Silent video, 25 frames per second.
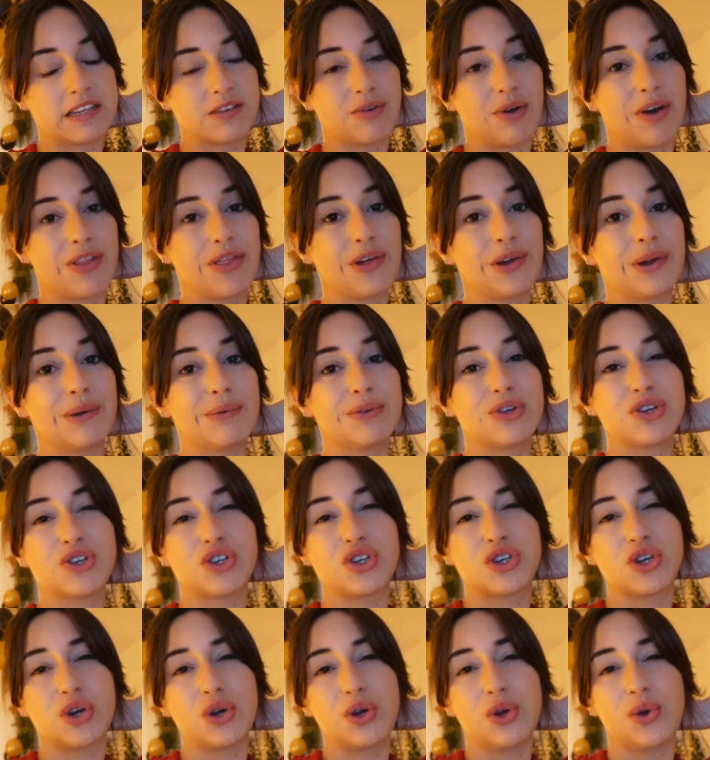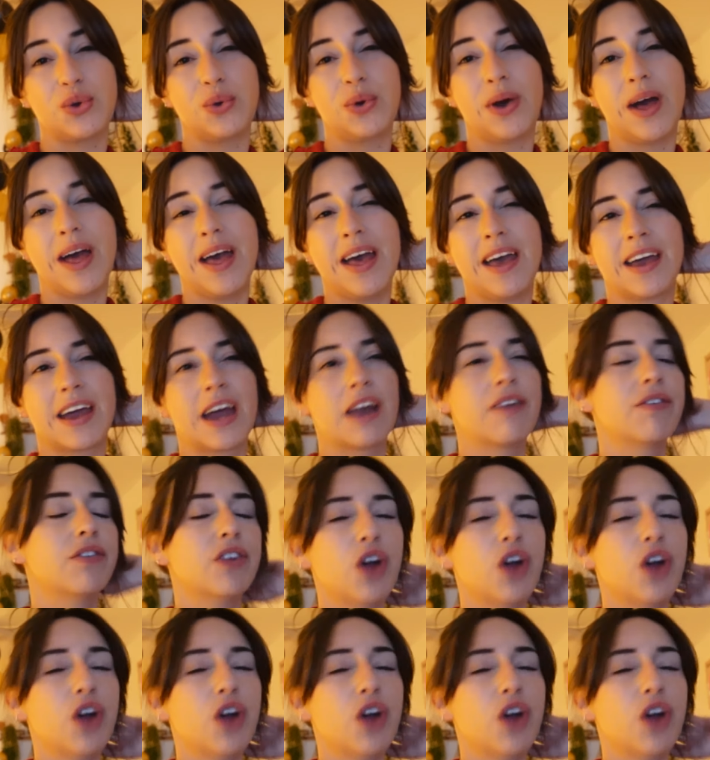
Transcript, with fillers: So I thought I would just show you kind of